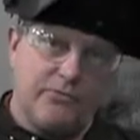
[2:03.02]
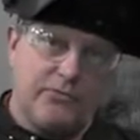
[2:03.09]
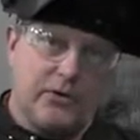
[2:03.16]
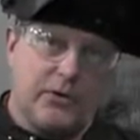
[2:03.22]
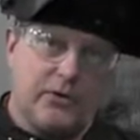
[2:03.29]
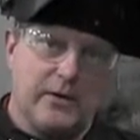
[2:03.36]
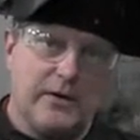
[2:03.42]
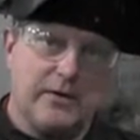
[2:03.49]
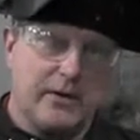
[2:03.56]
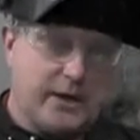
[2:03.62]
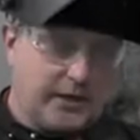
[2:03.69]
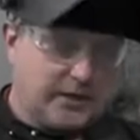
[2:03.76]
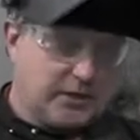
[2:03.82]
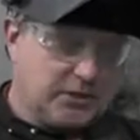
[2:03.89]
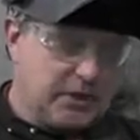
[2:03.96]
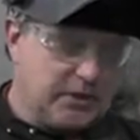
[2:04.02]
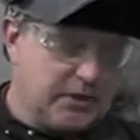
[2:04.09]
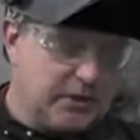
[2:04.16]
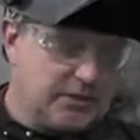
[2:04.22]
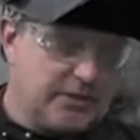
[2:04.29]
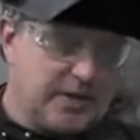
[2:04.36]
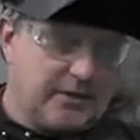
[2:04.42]
forward, and
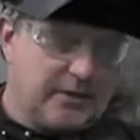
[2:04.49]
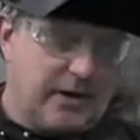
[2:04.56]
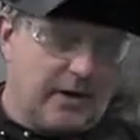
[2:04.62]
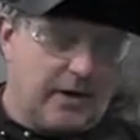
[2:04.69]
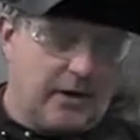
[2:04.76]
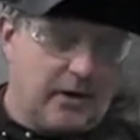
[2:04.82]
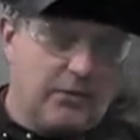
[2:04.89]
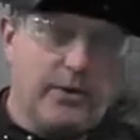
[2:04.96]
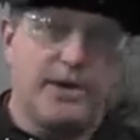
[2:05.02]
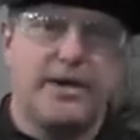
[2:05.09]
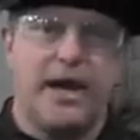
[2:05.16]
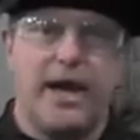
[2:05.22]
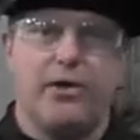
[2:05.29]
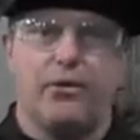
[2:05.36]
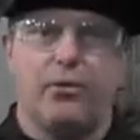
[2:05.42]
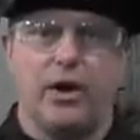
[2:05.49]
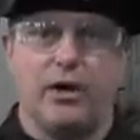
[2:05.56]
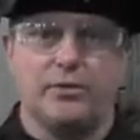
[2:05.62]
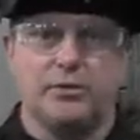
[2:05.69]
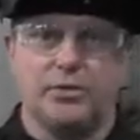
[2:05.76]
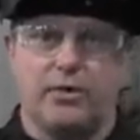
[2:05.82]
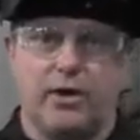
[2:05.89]
continue all the way down the
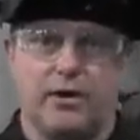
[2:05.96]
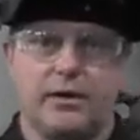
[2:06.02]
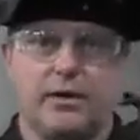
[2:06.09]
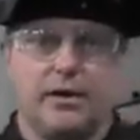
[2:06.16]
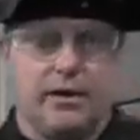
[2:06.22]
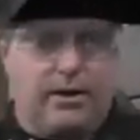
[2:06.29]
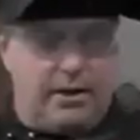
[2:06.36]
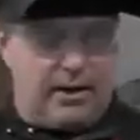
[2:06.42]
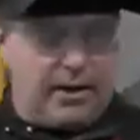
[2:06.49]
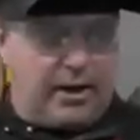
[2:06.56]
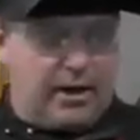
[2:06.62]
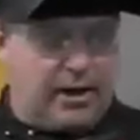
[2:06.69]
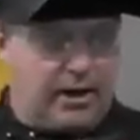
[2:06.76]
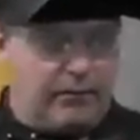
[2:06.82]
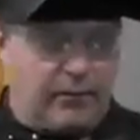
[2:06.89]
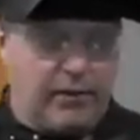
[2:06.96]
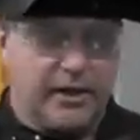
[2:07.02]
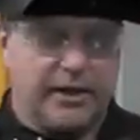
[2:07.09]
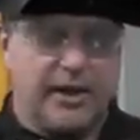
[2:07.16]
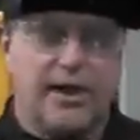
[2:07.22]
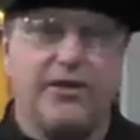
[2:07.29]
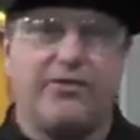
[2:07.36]
weld joint. One of
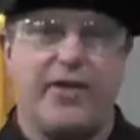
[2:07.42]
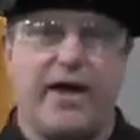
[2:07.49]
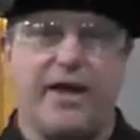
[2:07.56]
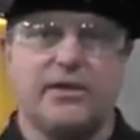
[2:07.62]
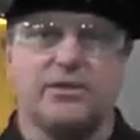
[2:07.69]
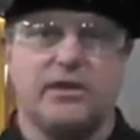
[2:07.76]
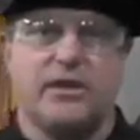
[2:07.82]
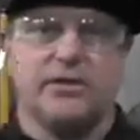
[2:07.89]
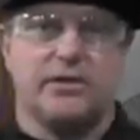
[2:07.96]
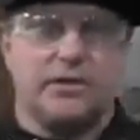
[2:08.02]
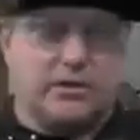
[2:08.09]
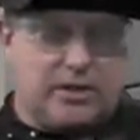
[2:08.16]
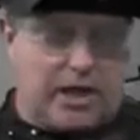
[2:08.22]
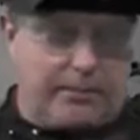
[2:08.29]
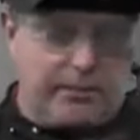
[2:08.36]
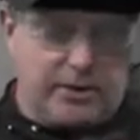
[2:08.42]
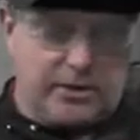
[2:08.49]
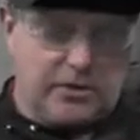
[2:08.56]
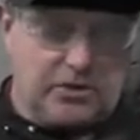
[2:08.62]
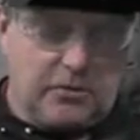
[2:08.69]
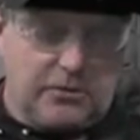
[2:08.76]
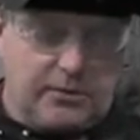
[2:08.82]
the key things is keeping the
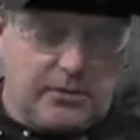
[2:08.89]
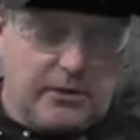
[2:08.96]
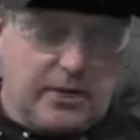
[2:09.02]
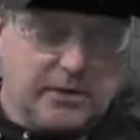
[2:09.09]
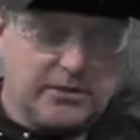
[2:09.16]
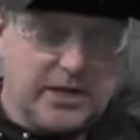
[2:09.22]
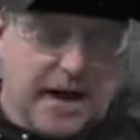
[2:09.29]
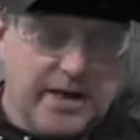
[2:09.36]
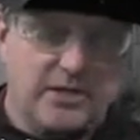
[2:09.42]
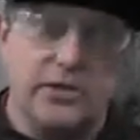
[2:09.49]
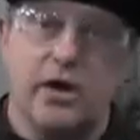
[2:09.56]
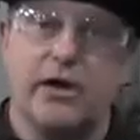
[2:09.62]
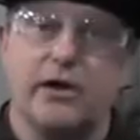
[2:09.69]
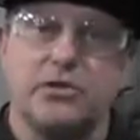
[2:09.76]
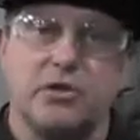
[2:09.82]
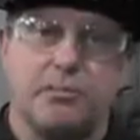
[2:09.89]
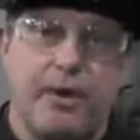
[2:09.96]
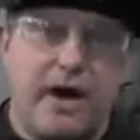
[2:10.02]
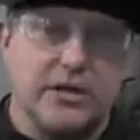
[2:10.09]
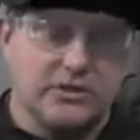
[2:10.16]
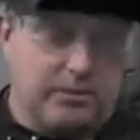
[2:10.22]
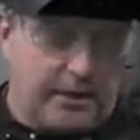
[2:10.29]
super as tight as arc as you
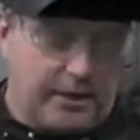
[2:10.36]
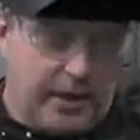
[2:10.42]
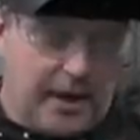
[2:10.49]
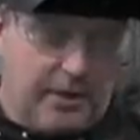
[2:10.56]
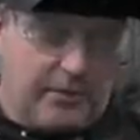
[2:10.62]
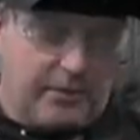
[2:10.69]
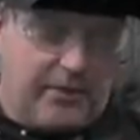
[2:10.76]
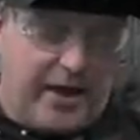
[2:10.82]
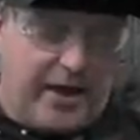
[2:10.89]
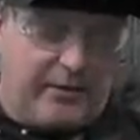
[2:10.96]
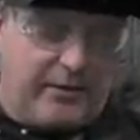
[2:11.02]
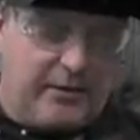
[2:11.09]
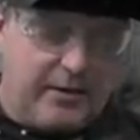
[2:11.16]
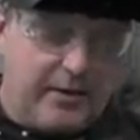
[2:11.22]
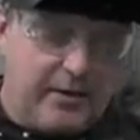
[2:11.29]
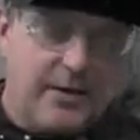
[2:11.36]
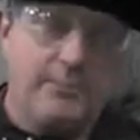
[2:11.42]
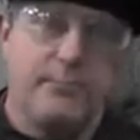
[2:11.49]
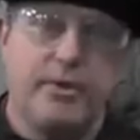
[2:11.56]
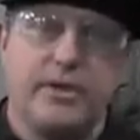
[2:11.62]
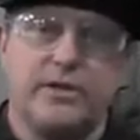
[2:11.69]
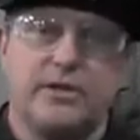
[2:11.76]
possibly can without
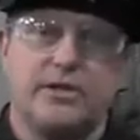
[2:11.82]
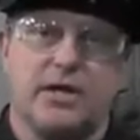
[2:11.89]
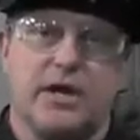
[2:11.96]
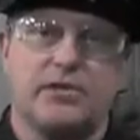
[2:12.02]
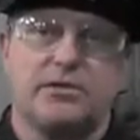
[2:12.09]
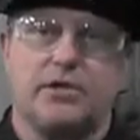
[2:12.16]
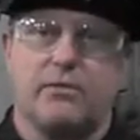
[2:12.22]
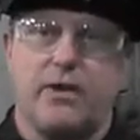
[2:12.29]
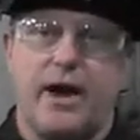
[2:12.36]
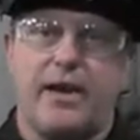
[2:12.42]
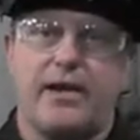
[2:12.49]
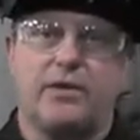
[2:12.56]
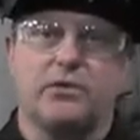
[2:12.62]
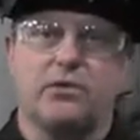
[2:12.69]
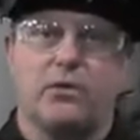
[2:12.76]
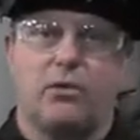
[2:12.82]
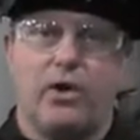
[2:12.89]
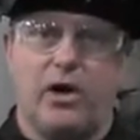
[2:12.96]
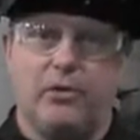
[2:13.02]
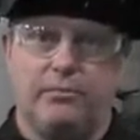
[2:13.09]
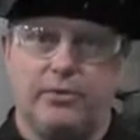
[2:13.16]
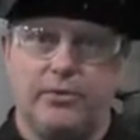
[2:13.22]
putting the tungsten right into the
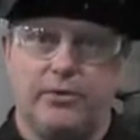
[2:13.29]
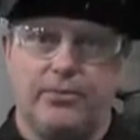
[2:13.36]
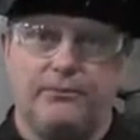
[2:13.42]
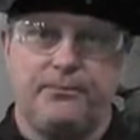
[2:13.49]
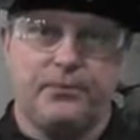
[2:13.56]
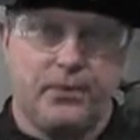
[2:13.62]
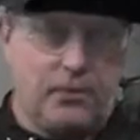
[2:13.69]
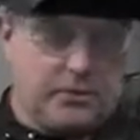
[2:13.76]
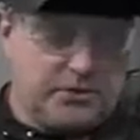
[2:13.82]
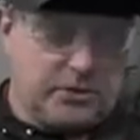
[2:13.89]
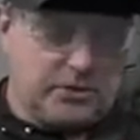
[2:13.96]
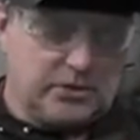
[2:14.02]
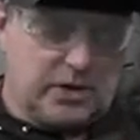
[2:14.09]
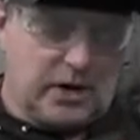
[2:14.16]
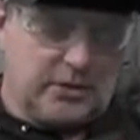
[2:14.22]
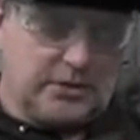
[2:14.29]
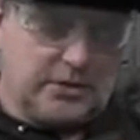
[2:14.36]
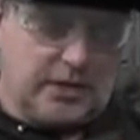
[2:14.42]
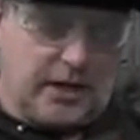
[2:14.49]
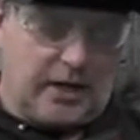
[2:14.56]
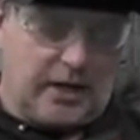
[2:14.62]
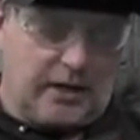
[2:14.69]
weld pool. Once you start
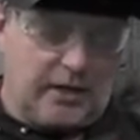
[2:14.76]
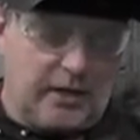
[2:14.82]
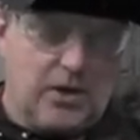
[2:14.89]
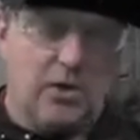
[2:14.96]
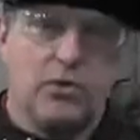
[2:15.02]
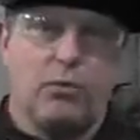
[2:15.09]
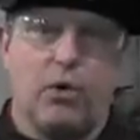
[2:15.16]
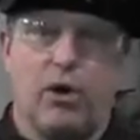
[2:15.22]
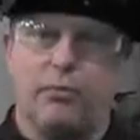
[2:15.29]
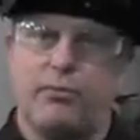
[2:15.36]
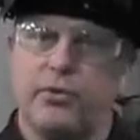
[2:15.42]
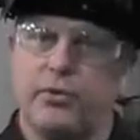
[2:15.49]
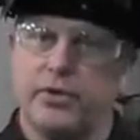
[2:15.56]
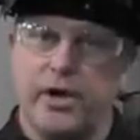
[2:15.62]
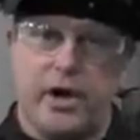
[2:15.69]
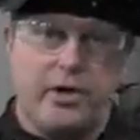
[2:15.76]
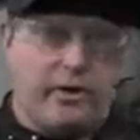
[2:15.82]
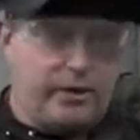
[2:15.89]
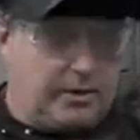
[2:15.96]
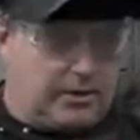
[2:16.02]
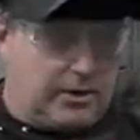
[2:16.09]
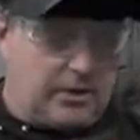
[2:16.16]
the weld pool
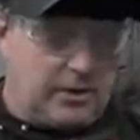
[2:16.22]
going,